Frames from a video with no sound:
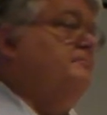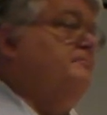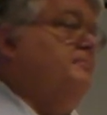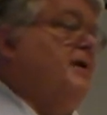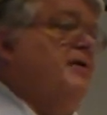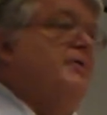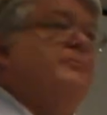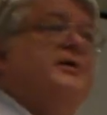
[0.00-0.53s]

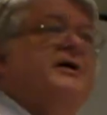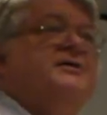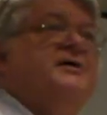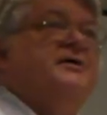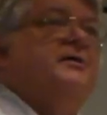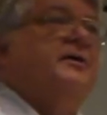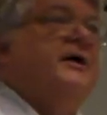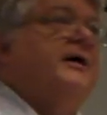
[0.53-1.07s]
by
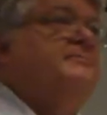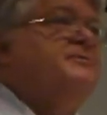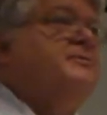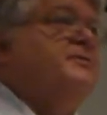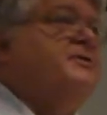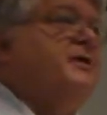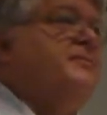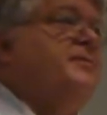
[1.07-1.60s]
replacing the lamps
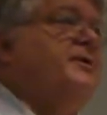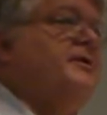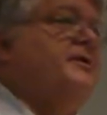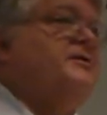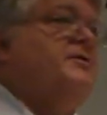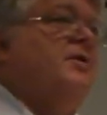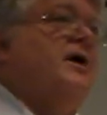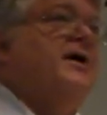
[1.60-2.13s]
with something
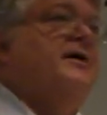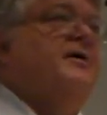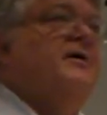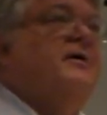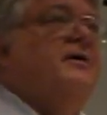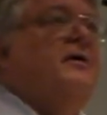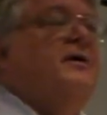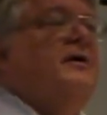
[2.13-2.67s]
that's quieter.
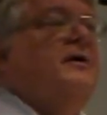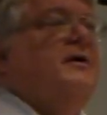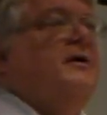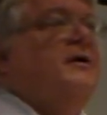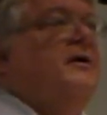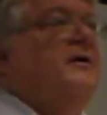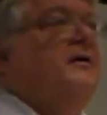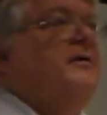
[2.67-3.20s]

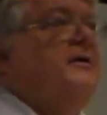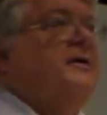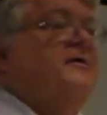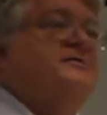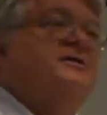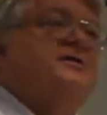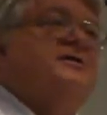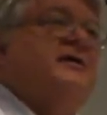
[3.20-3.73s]
The
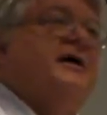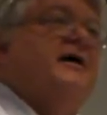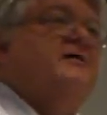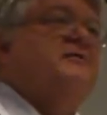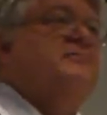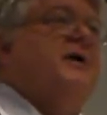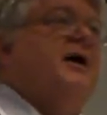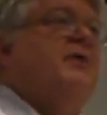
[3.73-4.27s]
FCC has
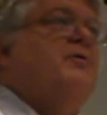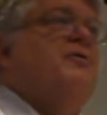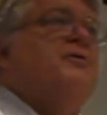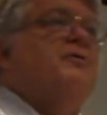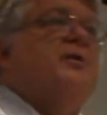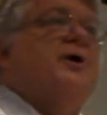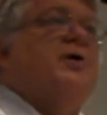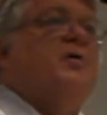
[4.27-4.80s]
the power to
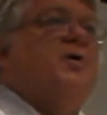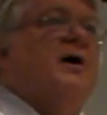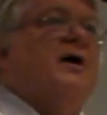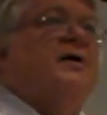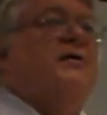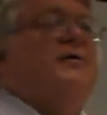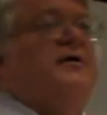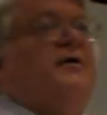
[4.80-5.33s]

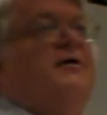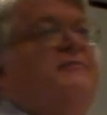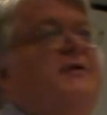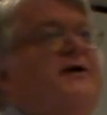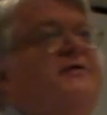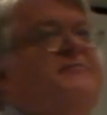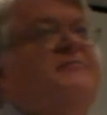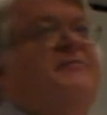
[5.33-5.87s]
require the
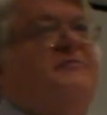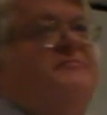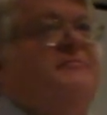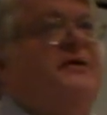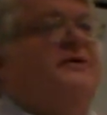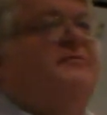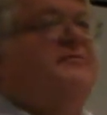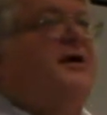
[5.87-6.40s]

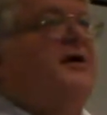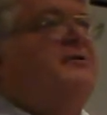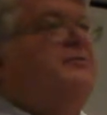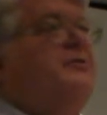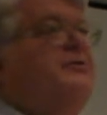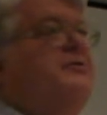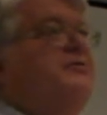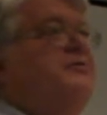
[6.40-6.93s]

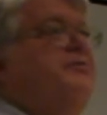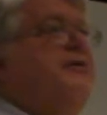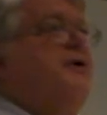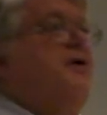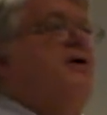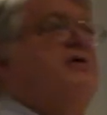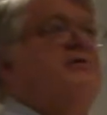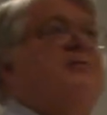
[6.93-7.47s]
manufacturer to
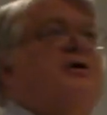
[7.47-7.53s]
recall them